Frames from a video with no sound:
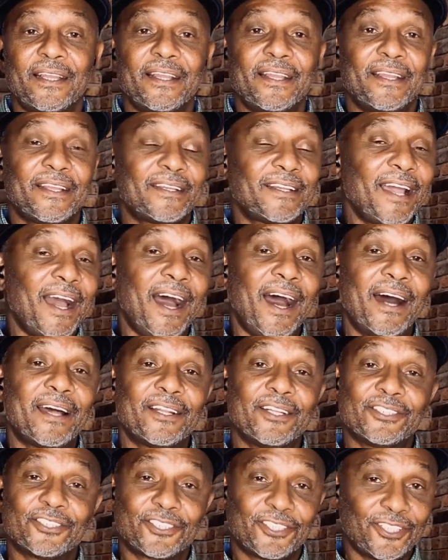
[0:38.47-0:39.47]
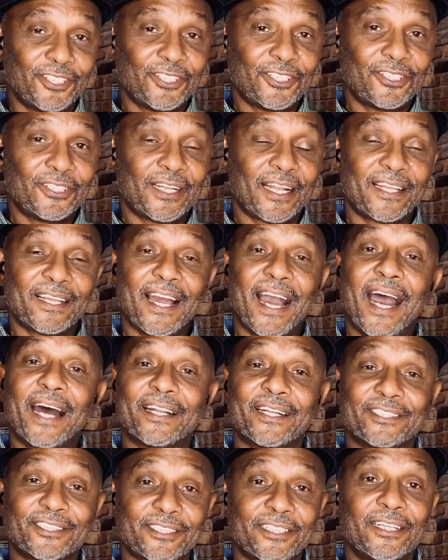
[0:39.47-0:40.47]
God is good and God
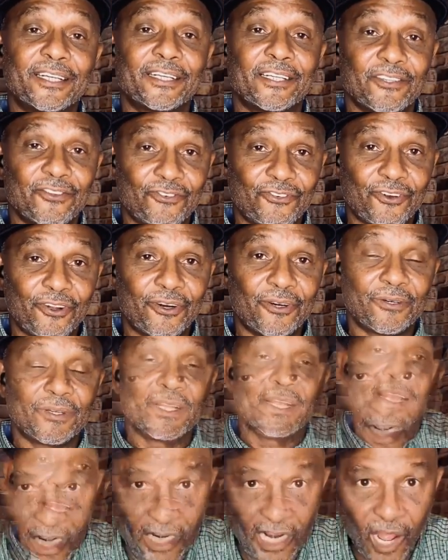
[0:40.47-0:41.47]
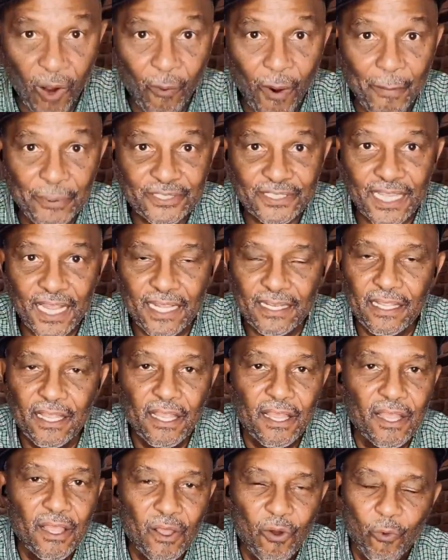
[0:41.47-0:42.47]
is in control. And on our website,
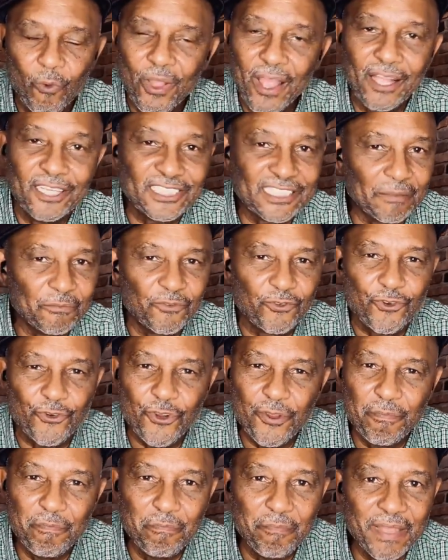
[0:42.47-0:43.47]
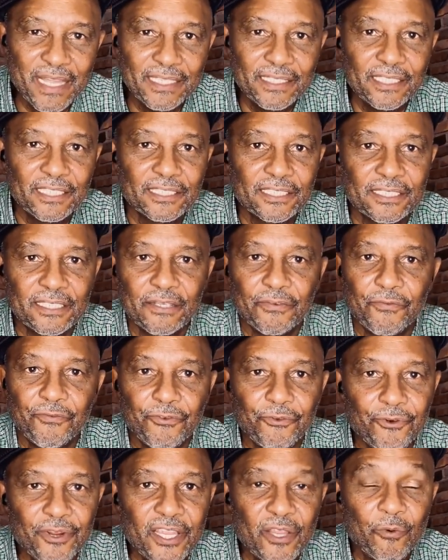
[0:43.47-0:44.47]
we have some tremendously
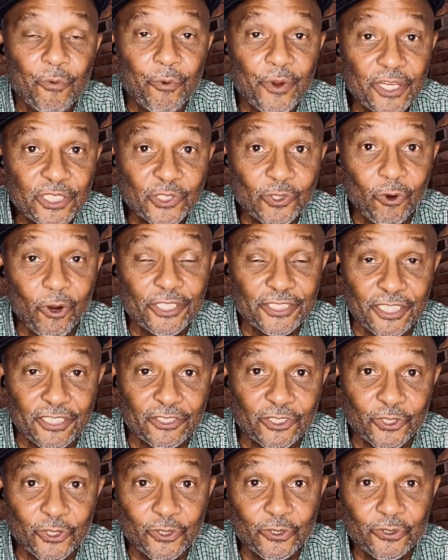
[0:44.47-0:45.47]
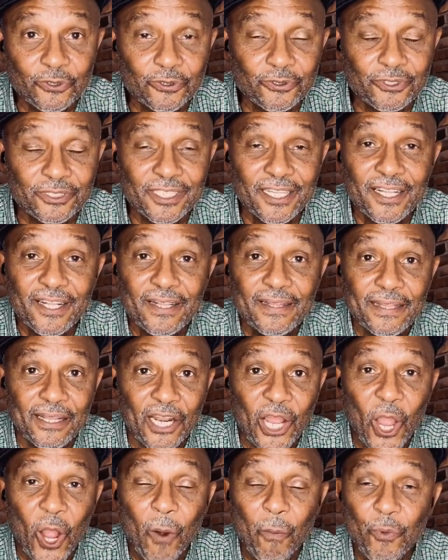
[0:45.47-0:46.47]
free resource and tools that
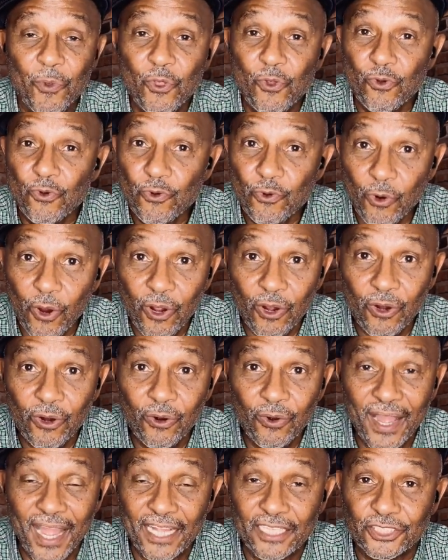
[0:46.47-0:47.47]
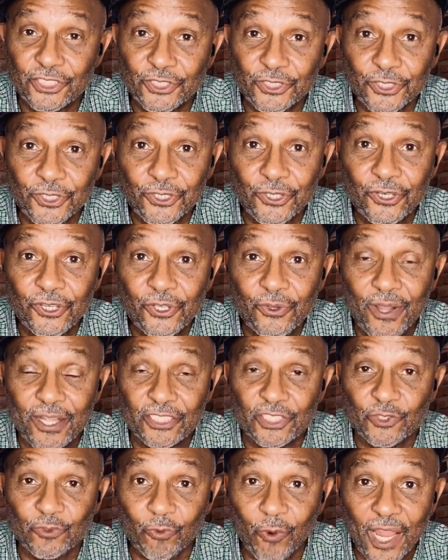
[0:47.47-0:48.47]
help you grow and stir you and
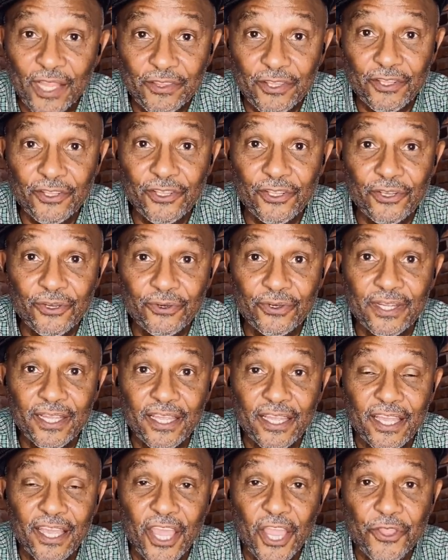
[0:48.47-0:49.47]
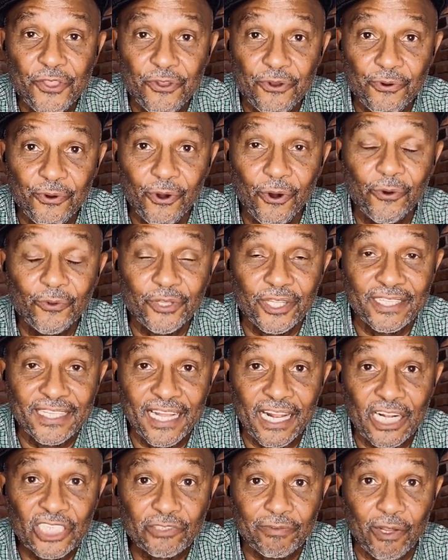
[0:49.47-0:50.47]
strengthen you in your growth and
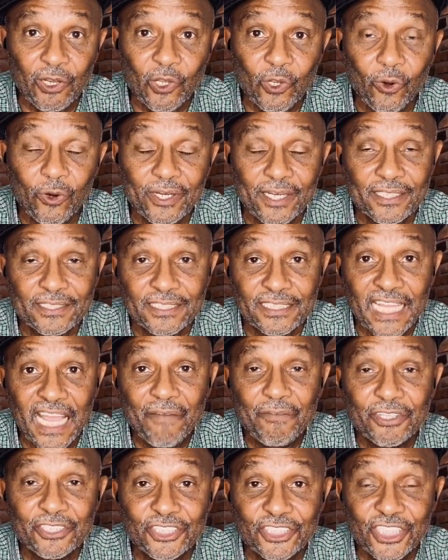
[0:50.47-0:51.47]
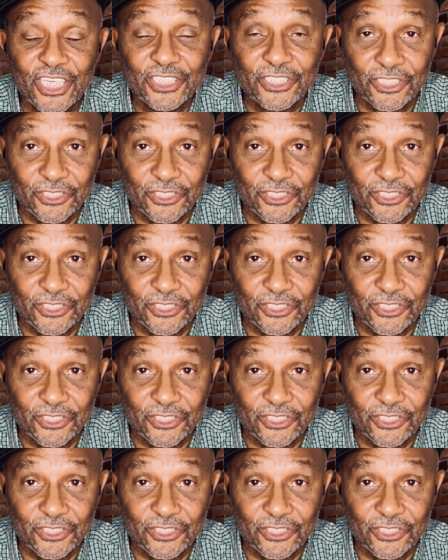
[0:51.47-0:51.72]
knowledge of our Lord and Savior Jesus